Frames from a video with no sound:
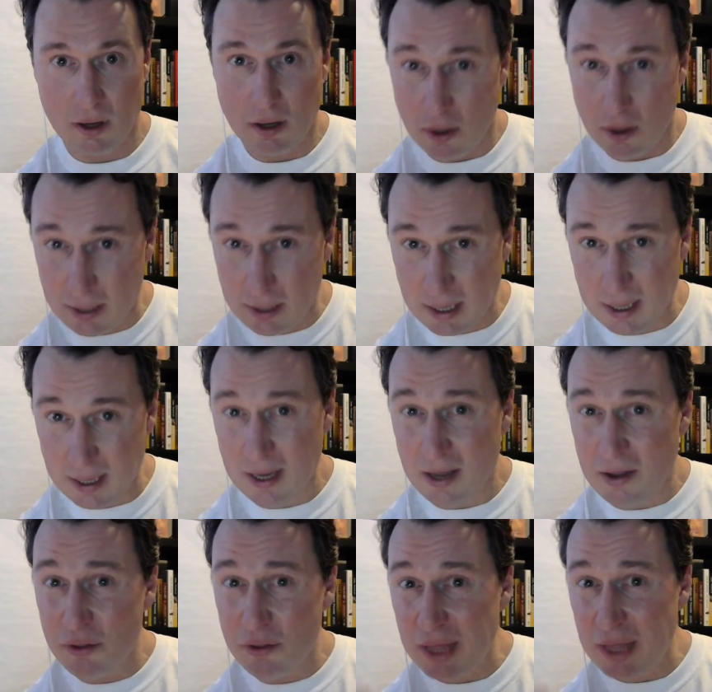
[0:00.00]
Okay,
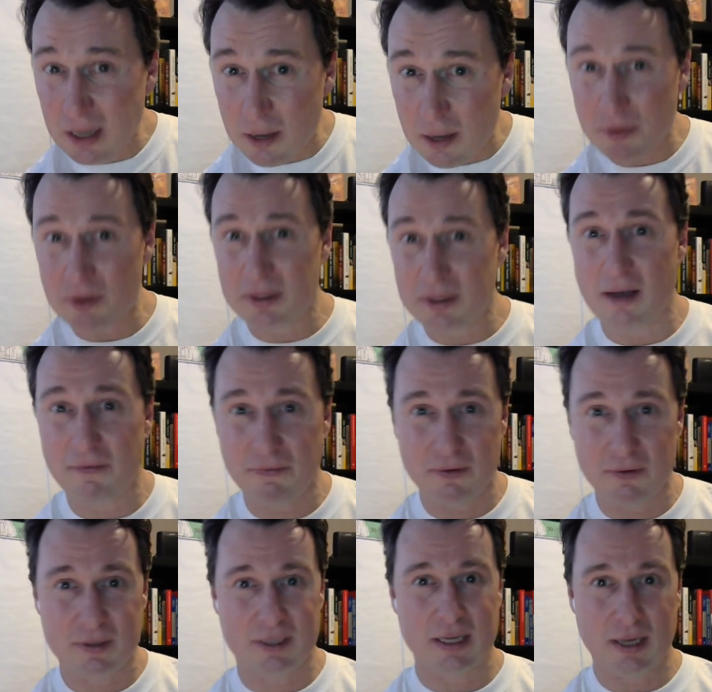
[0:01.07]
think about that for
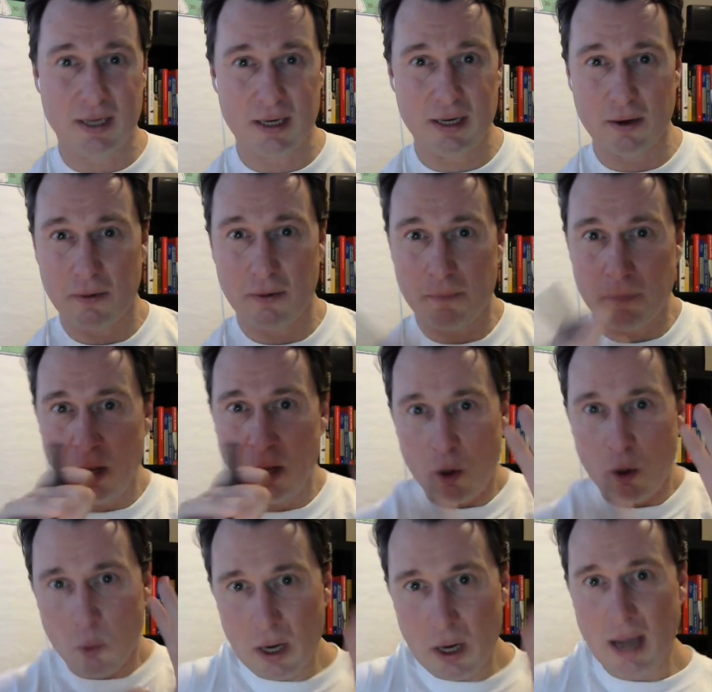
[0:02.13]
a second here.
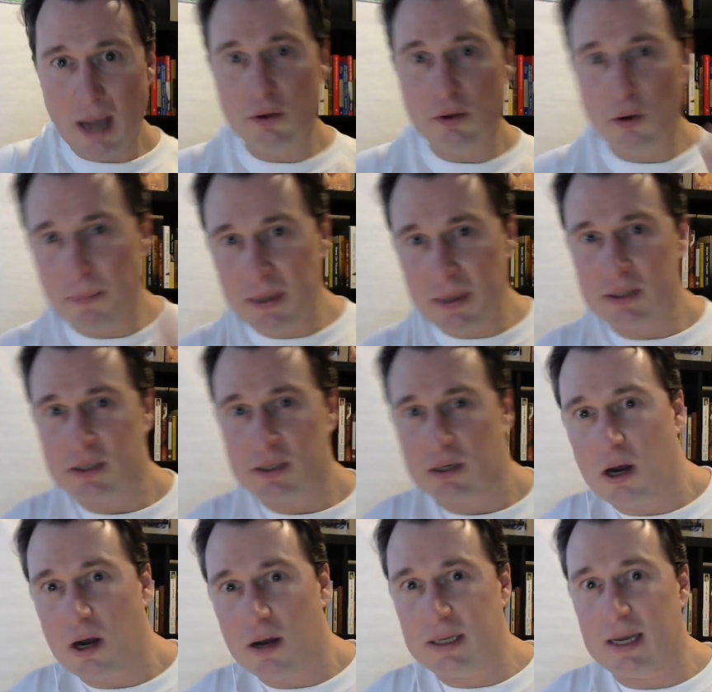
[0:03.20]
When I do a piece of
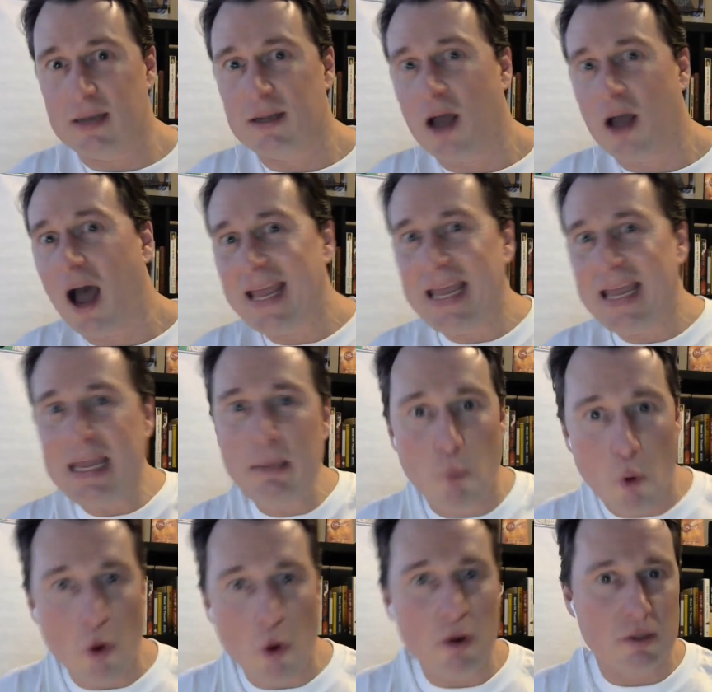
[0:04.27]
content, I
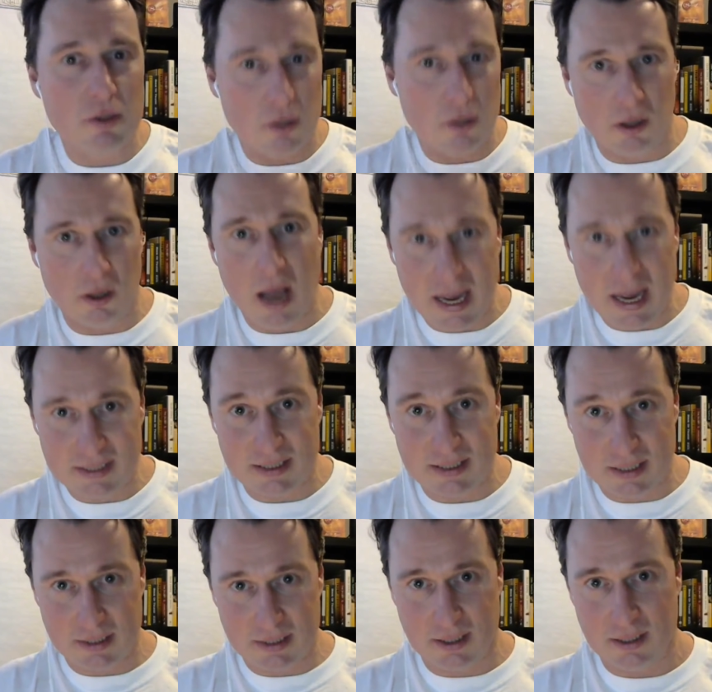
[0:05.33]
immortalize
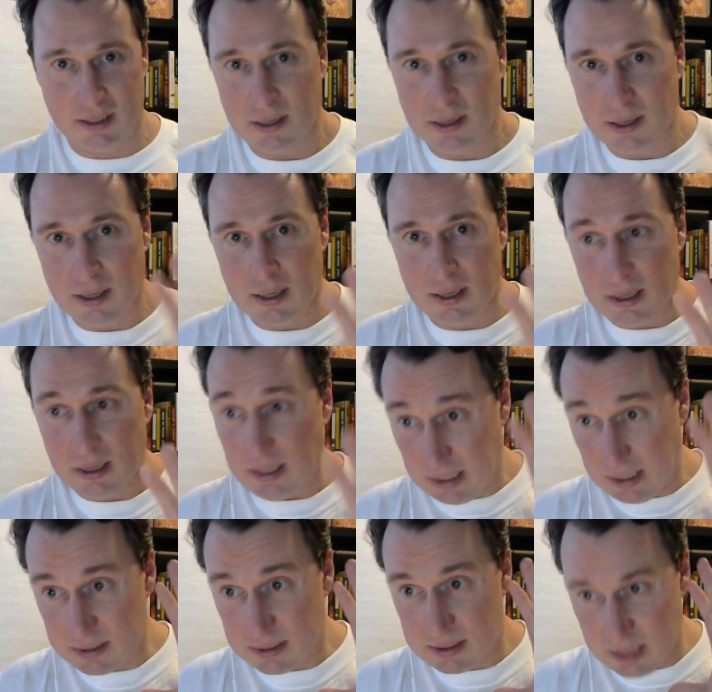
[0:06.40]
it.
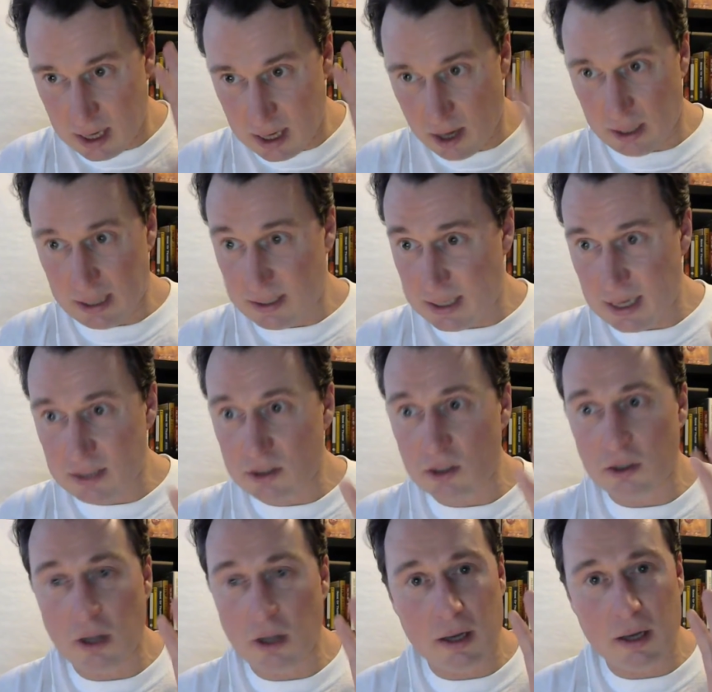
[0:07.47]
It's there. It takes a
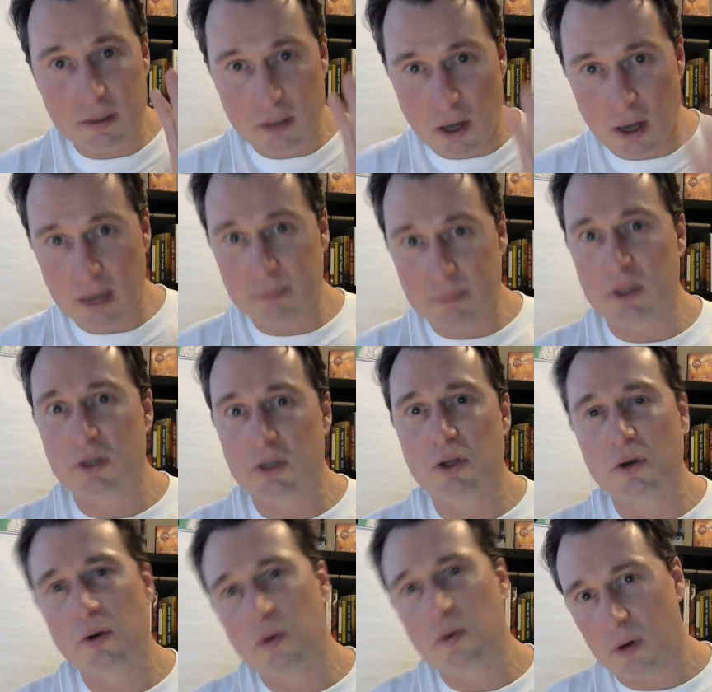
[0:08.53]
lot of time to
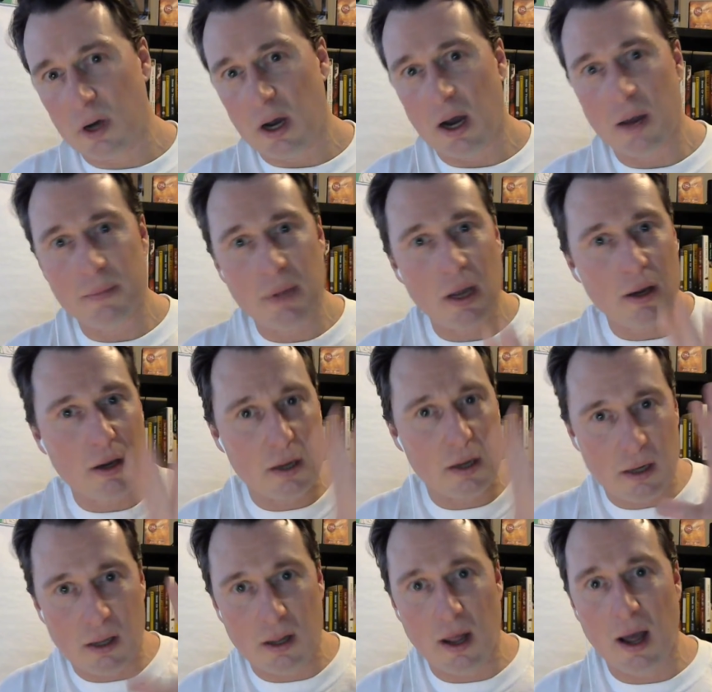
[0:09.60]
do. I'm not
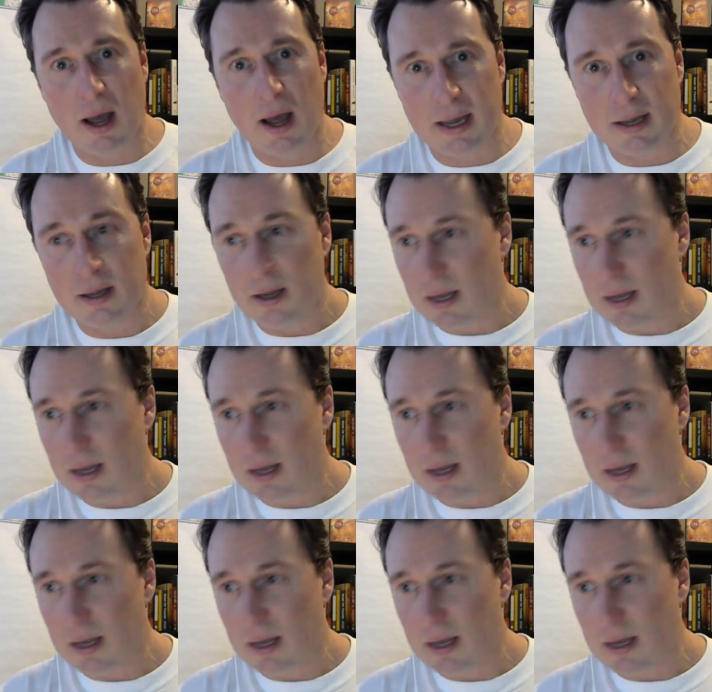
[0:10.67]
gonna lie.